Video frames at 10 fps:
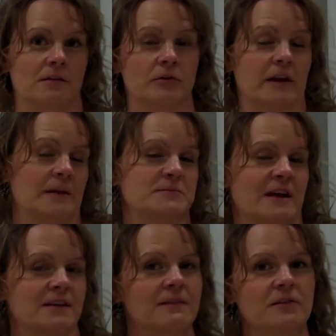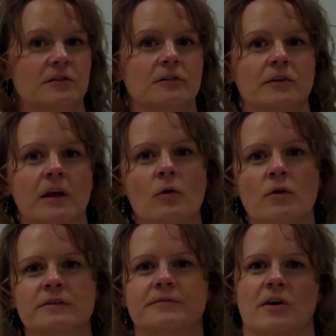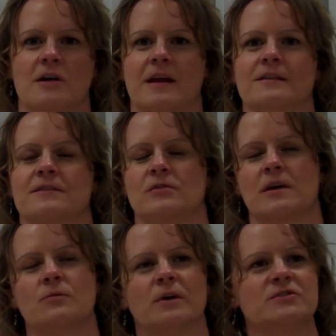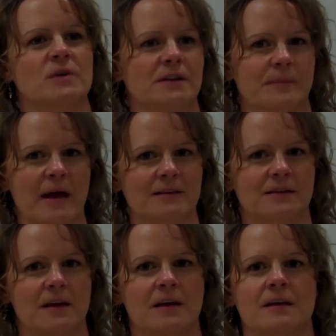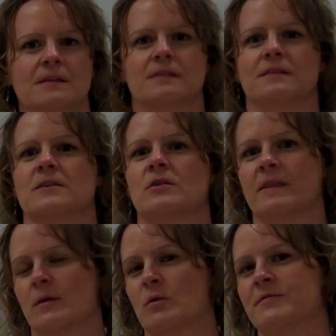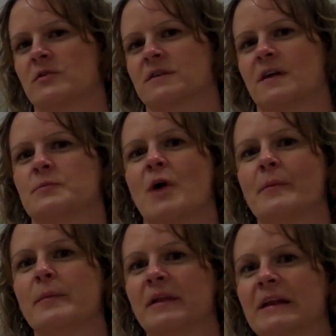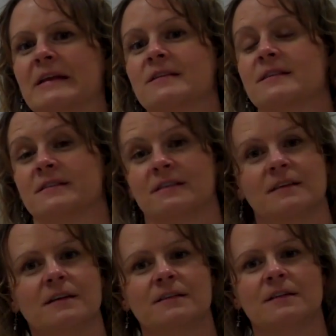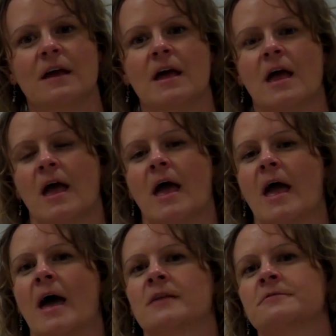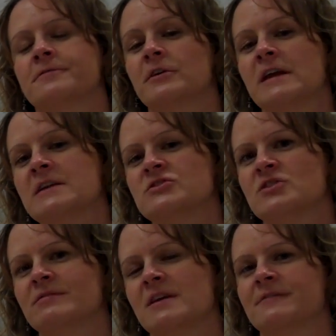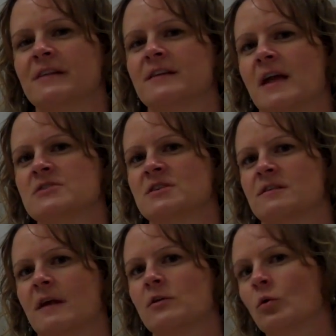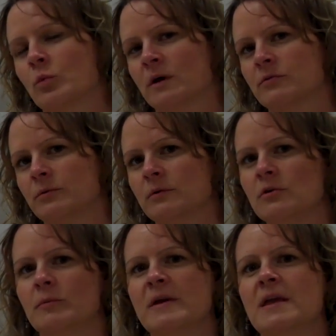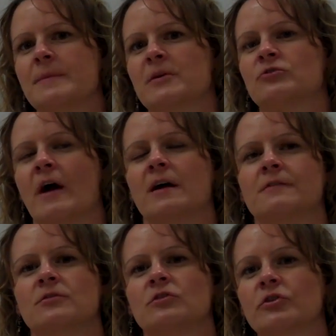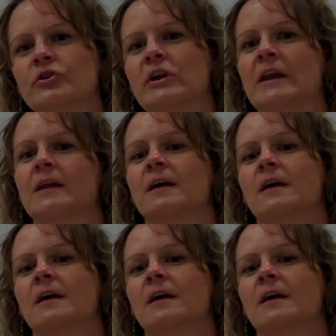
learning objectives or the learning goals for our next unit. What do you expect? This is a unit that will focus on probability and statistics. And for each of the investigations that you'll work through, you'll be keeping track of your learning